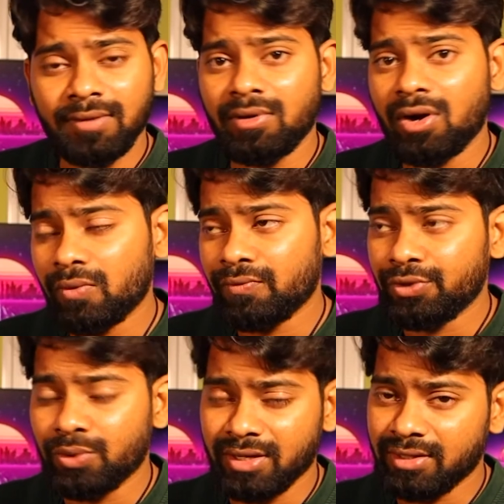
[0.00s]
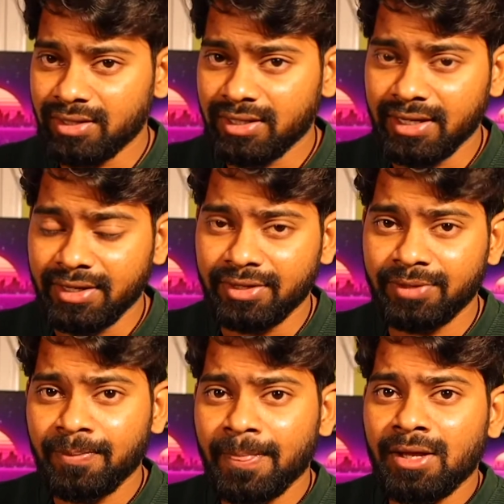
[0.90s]
how you can get it.
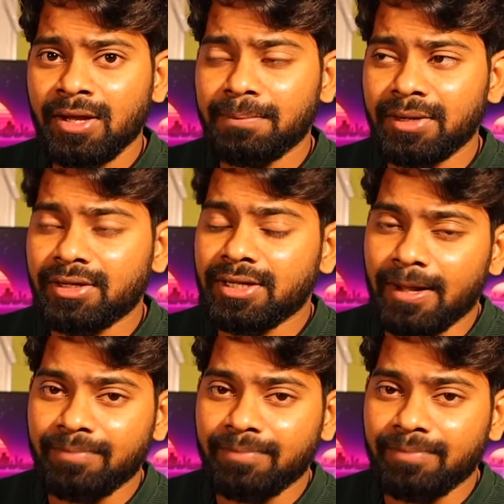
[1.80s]
But yeah,